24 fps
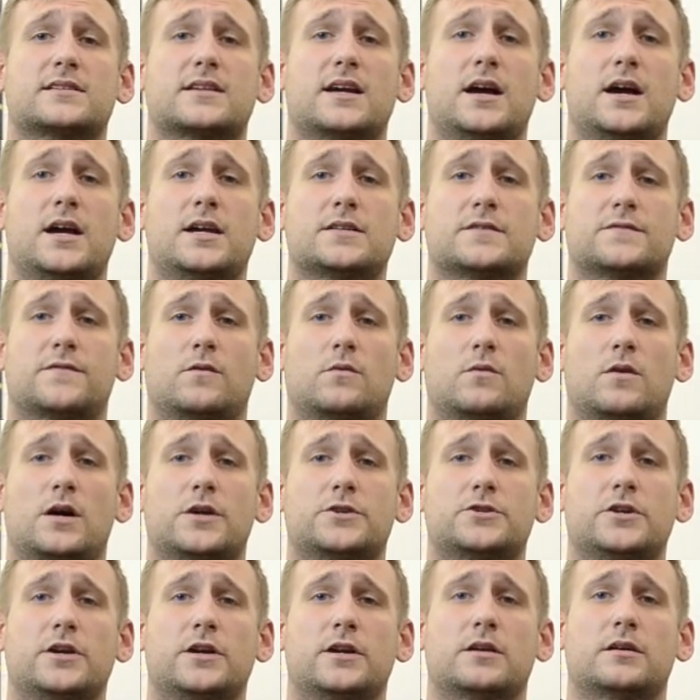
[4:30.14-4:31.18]
guys for
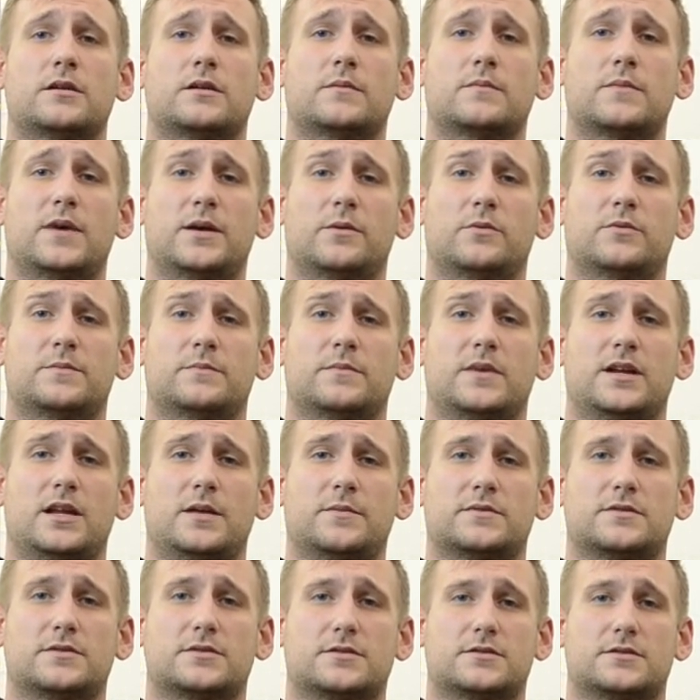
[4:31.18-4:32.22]
watching. My my
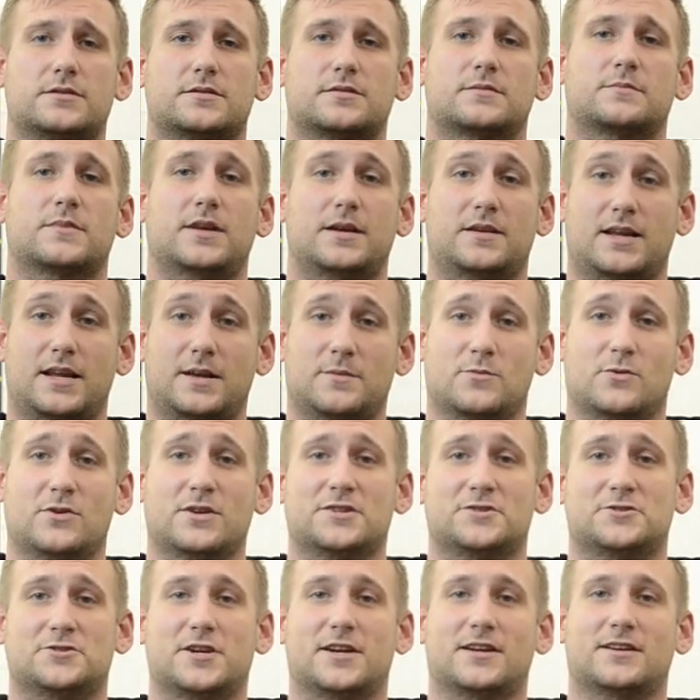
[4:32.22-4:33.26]
name is my name
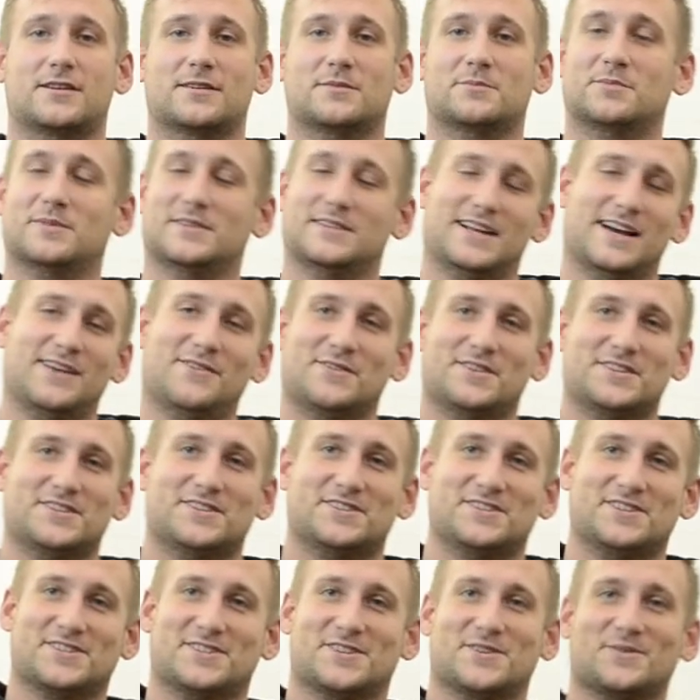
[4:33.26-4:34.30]
was Jacob, but now it's
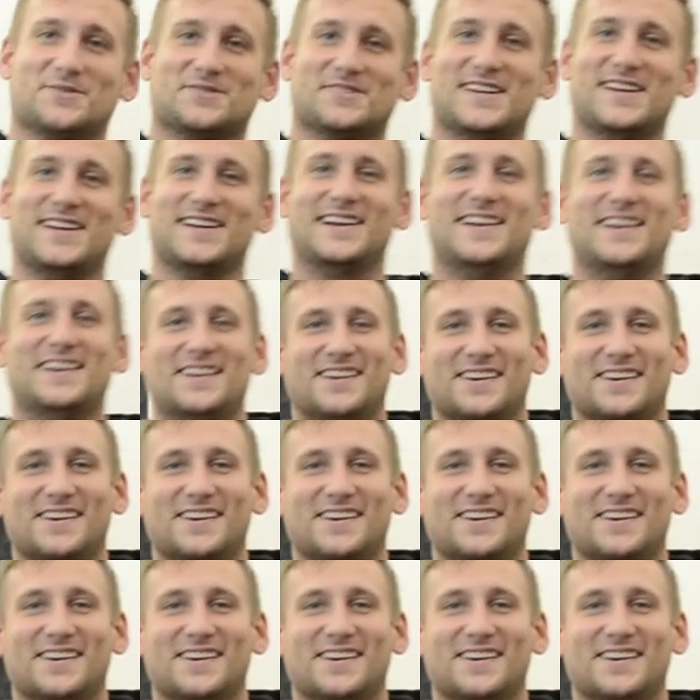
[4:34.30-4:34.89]
just Jose.